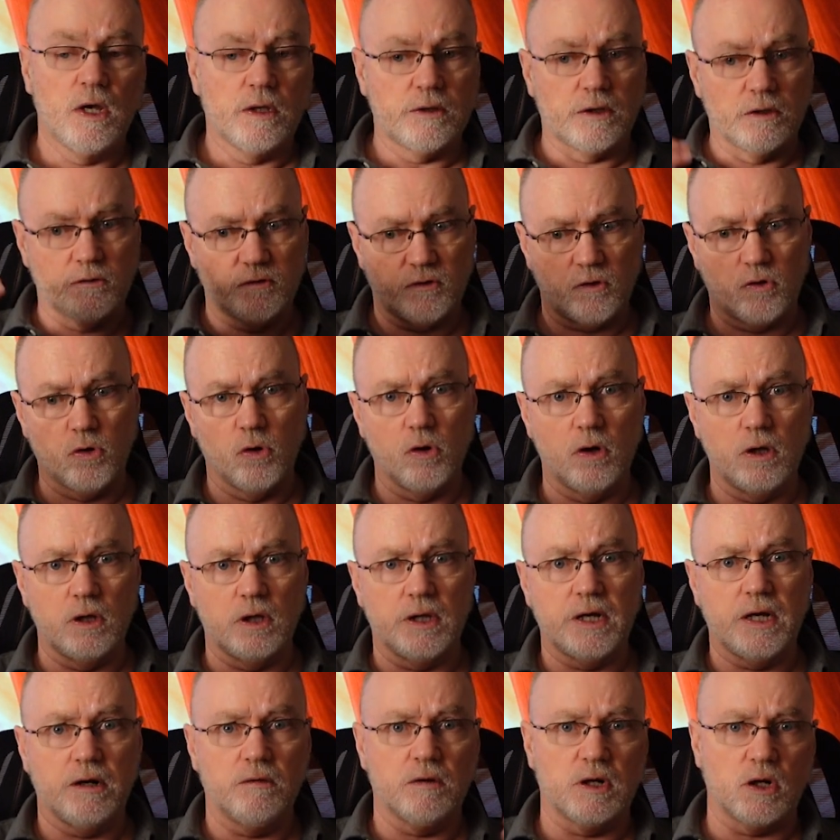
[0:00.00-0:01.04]
there's a coil
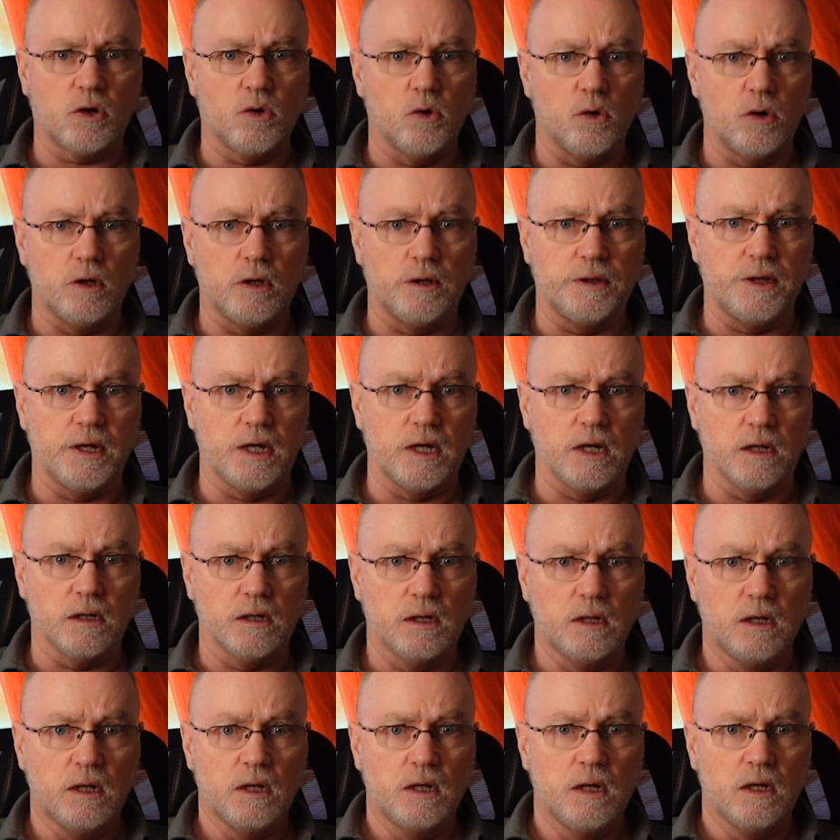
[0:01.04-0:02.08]
here and a coil there,
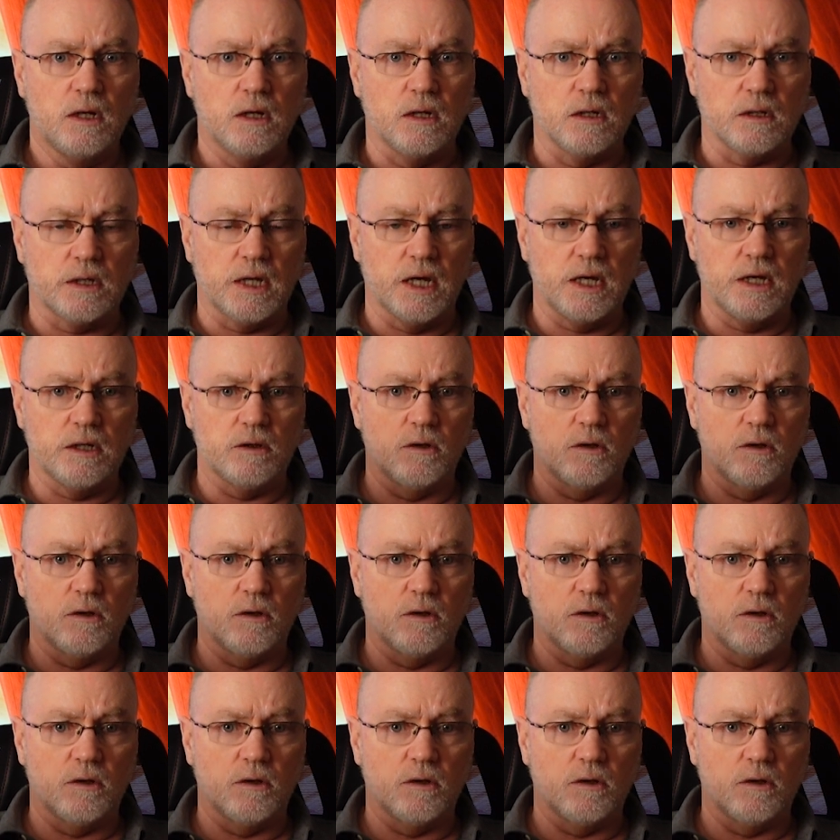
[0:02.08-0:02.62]
okay?